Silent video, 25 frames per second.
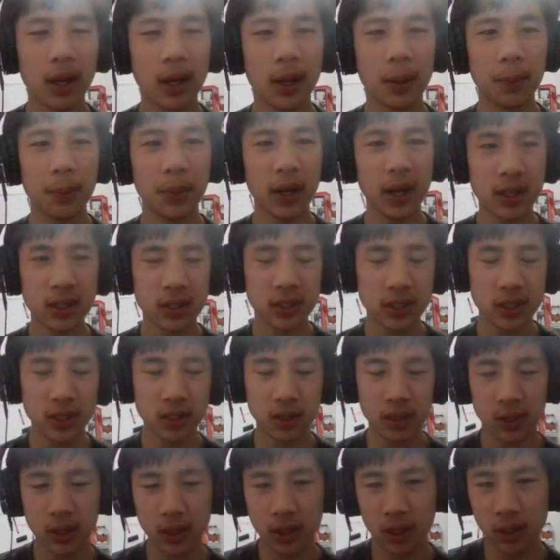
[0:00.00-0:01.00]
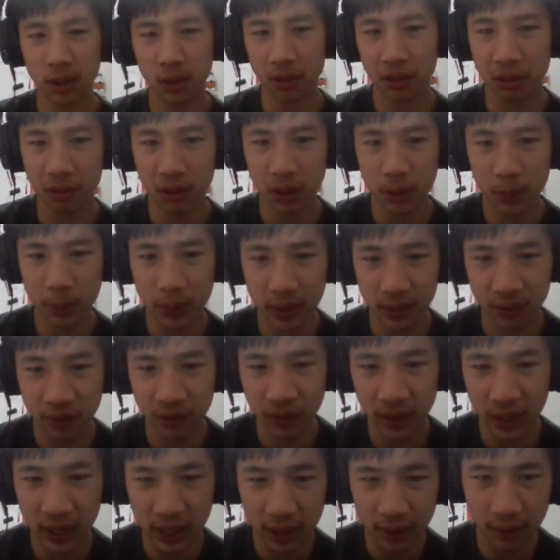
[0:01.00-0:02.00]
back to a good old
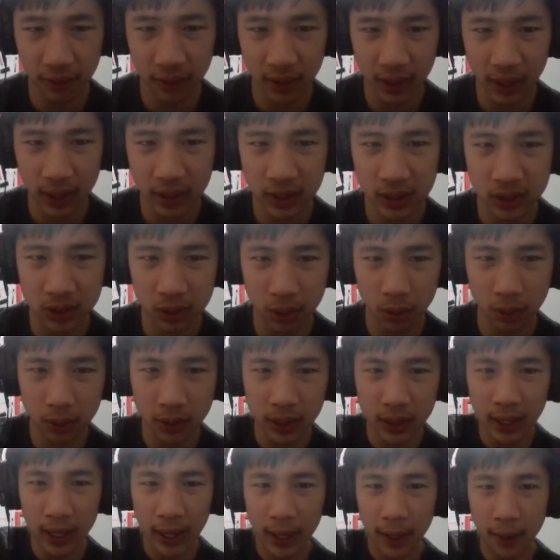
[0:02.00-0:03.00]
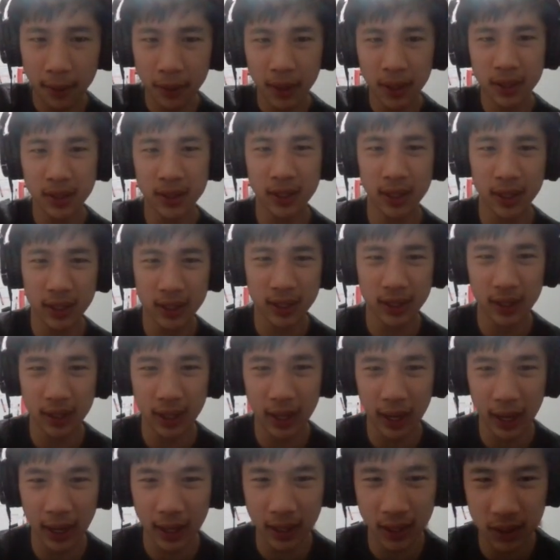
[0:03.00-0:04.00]
3.5, and I just told it how to
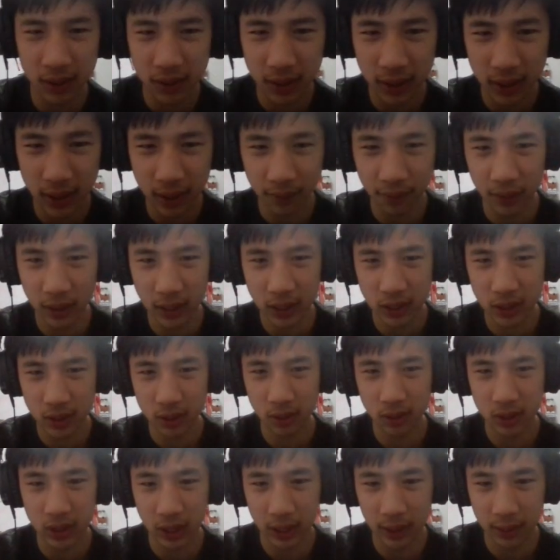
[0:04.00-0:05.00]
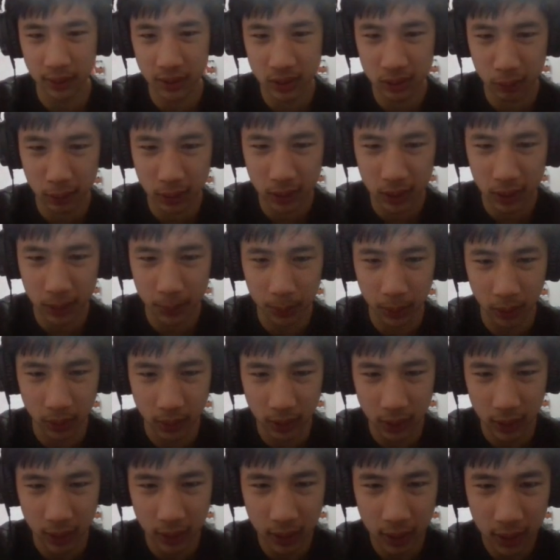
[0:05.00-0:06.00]
add a click event to a Java Swing
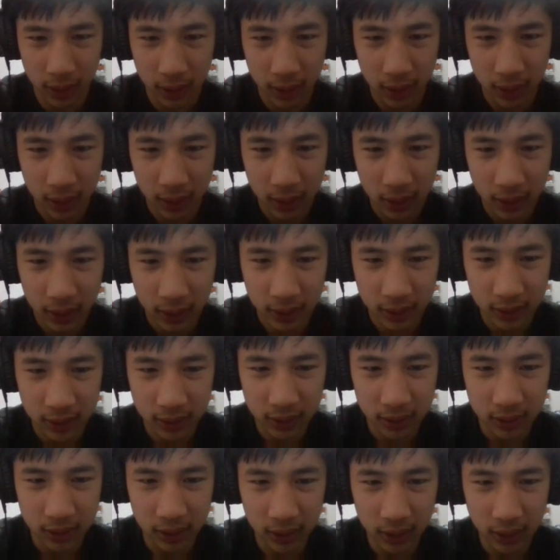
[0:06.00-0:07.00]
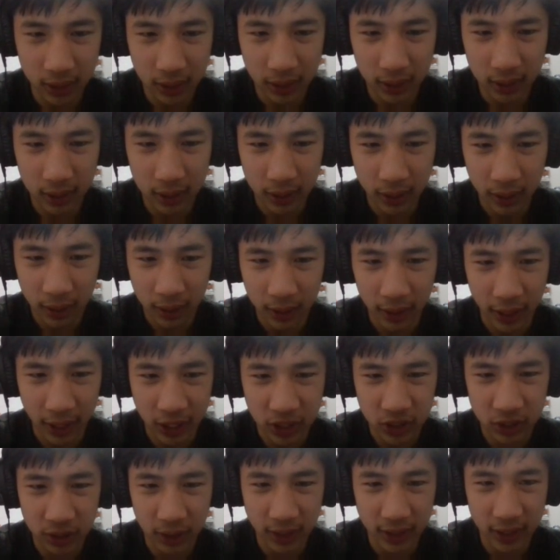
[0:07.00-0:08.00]
component. It did it. I
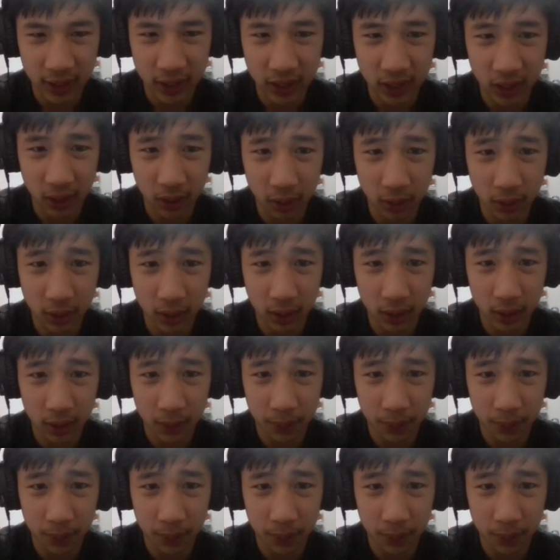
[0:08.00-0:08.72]
tried the code.